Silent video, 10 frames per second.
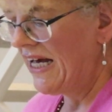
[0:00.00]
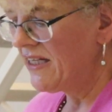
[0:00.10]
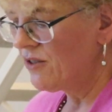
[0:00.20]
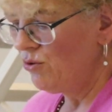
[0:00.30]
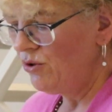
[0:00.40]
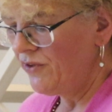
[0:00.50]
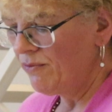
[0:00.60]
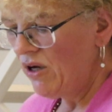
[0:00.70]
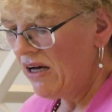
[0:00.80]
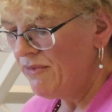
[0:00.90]
as Ludwig
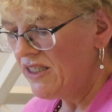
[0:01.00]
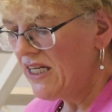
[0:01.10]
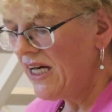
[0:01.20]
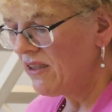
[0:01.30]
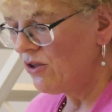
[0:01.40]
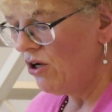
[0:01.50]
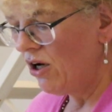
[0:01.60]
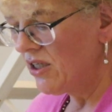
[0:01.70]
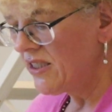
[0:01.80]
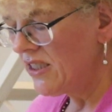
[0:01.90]
Mohammed Zayed
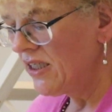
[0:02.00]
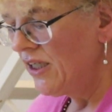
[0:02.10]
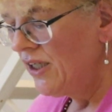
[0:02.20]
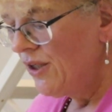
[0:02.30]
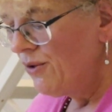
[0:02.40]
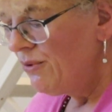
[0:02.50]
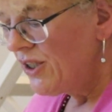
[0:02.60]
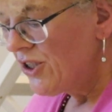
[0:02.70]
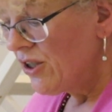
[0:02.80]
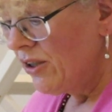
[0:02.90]
calls it, which